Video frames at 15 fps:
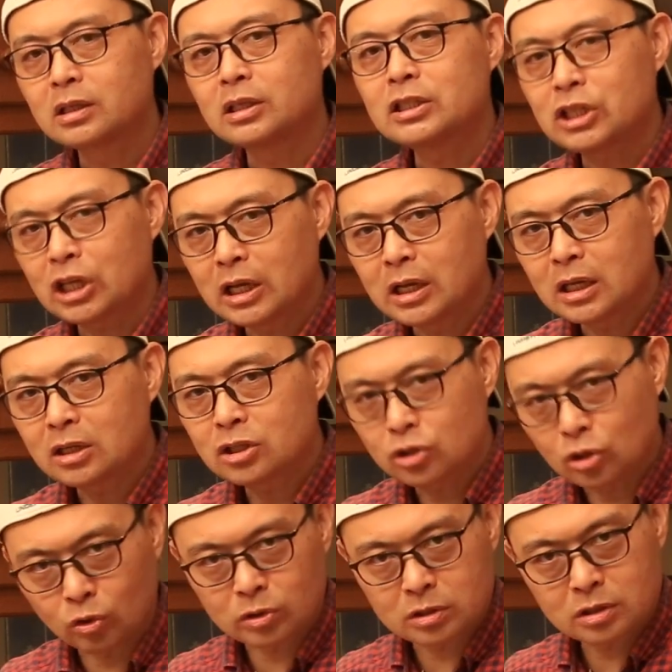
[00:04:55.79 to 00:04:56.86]
chili
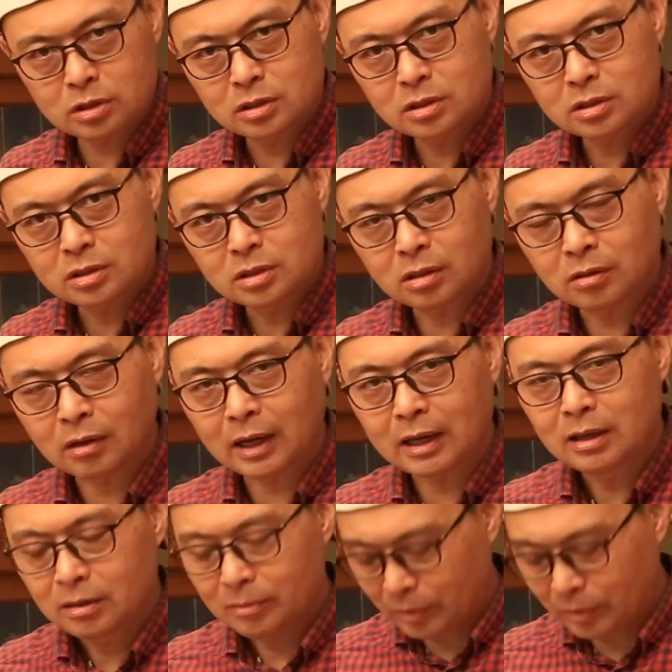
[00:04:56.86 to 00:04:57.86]
sauce, alright?